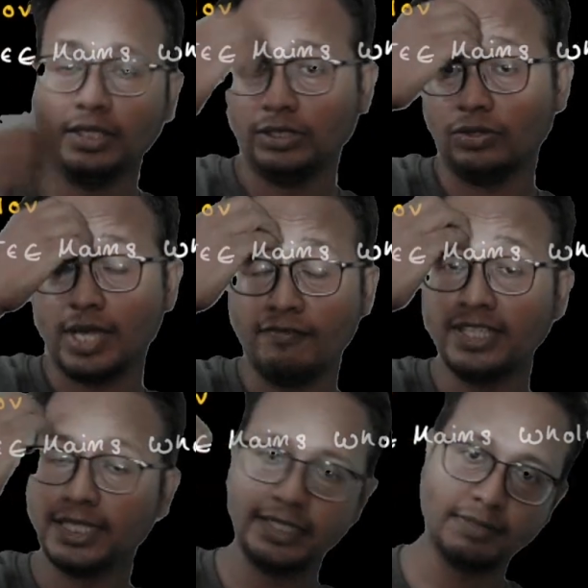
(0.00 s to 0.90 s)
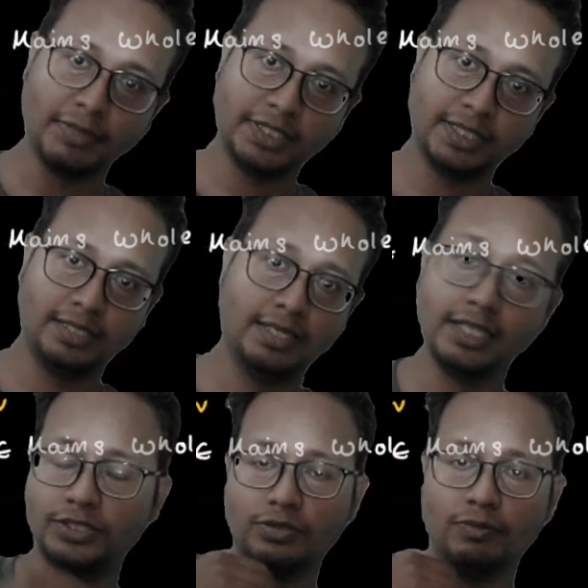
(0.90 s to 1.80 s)
So having said this much,
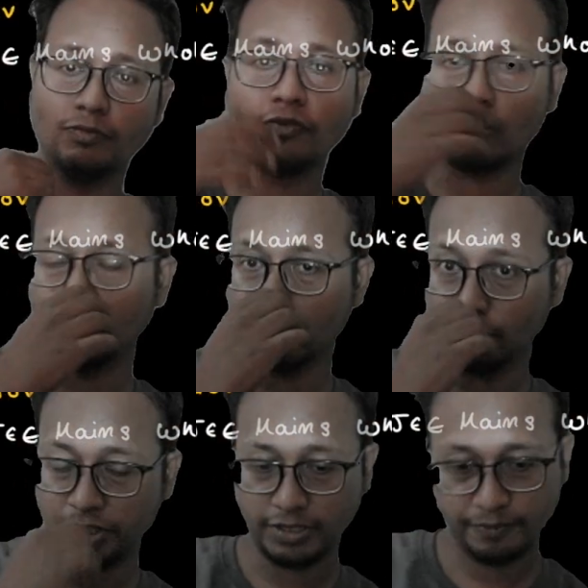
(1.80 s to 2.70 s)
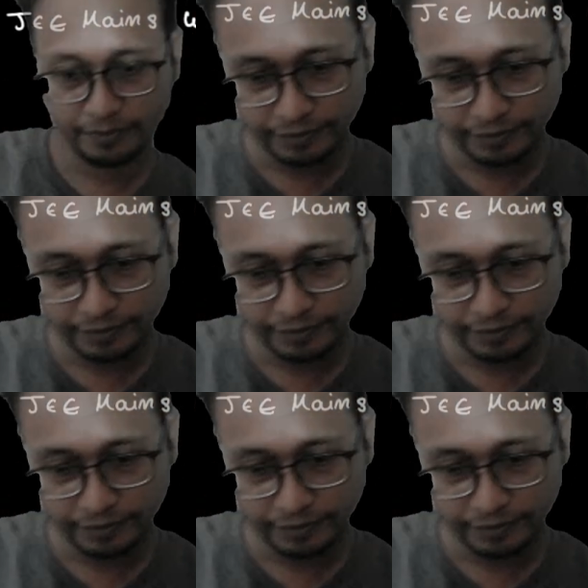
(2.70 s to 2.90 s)
let's move forward to our question.